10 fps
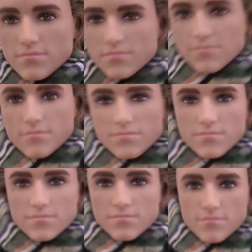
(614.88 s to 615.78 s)

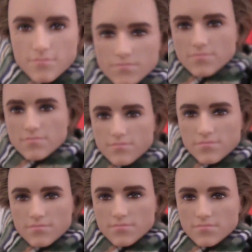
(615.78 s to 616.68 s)
Subway. We decided on
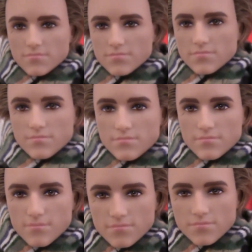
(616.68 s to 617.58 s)
getting some
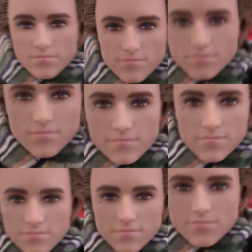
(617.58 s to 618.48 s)
Subway. We thought that that would
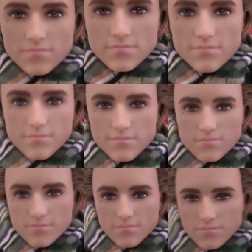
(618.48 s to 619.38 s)
be quite
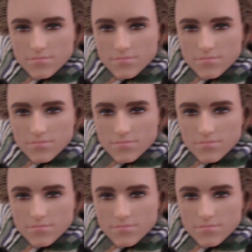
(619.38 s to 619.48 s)
nice.